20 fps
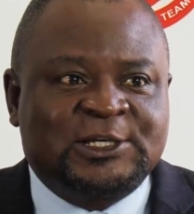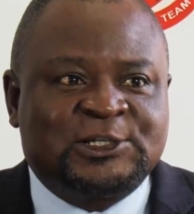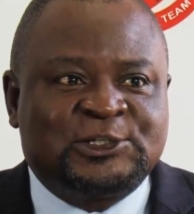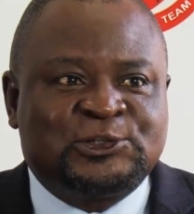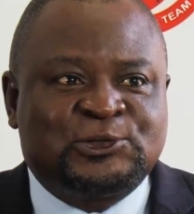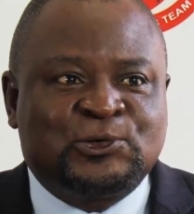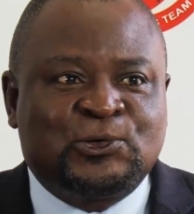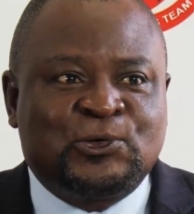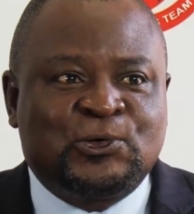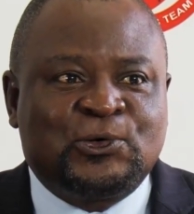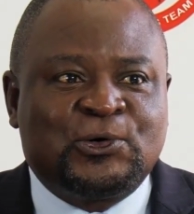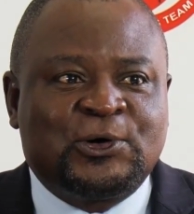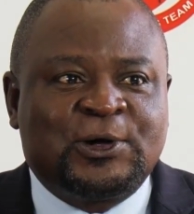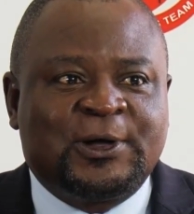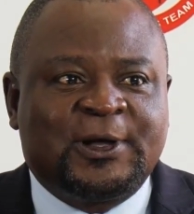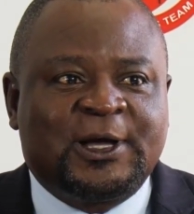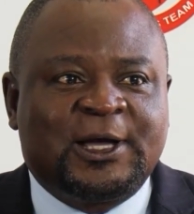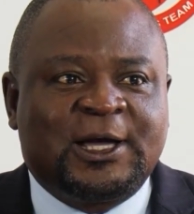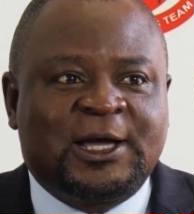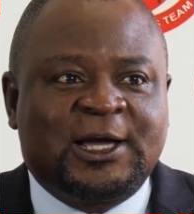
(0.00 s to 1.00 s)
So
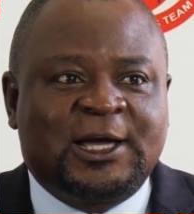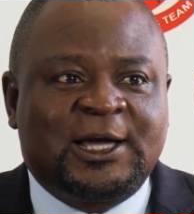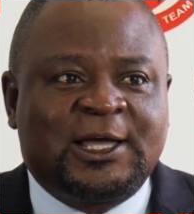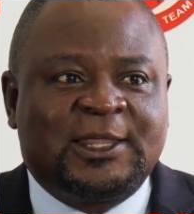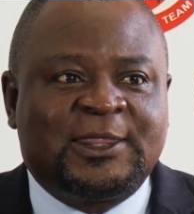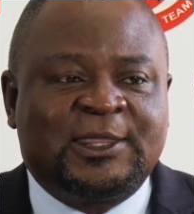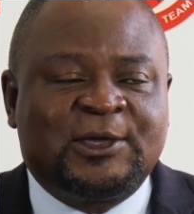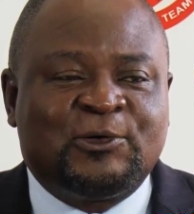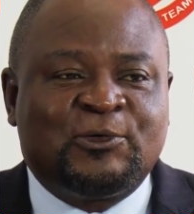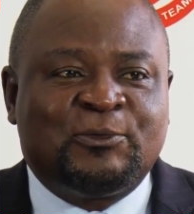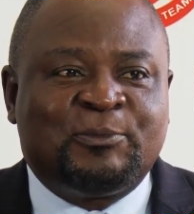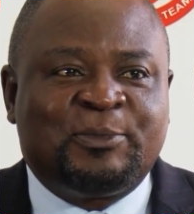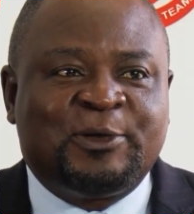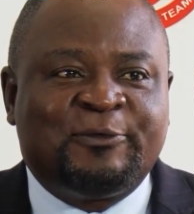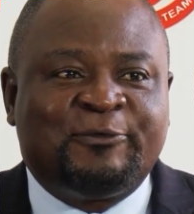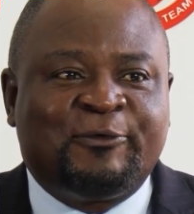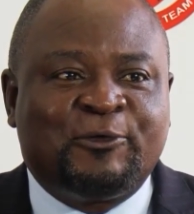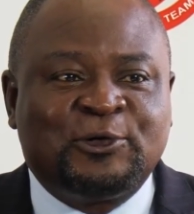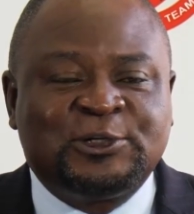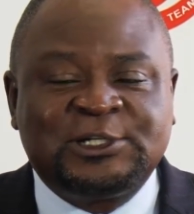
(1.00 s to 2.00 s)
uh, they will be
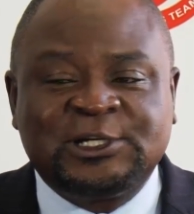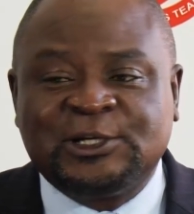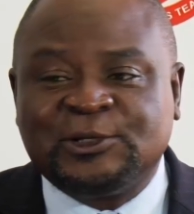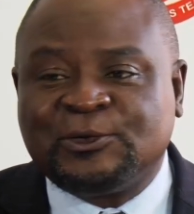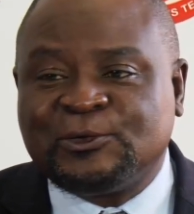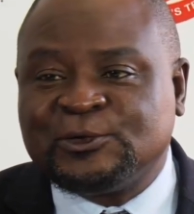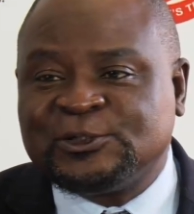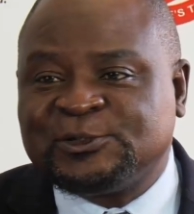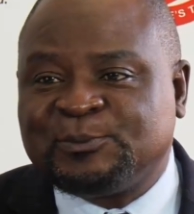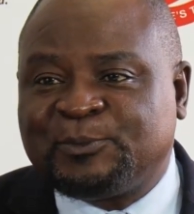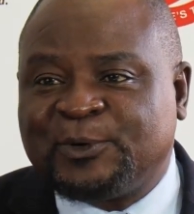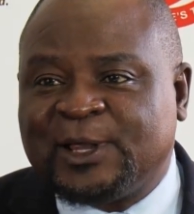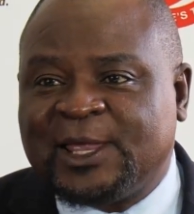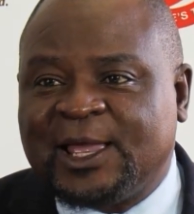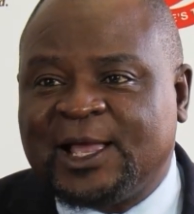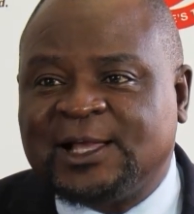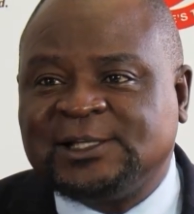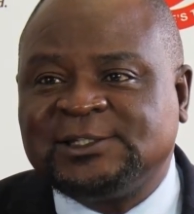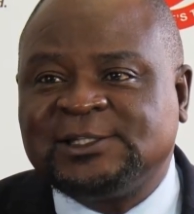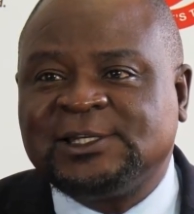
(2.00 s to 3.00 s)
voting those
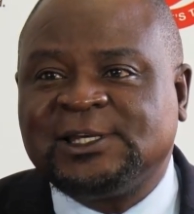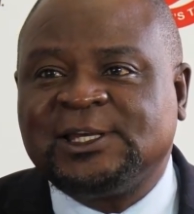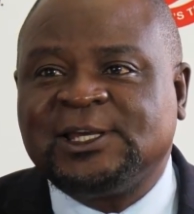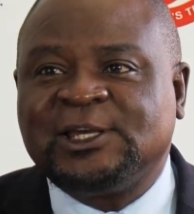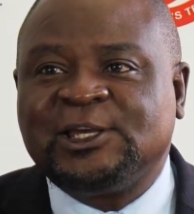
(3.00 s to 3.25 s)
players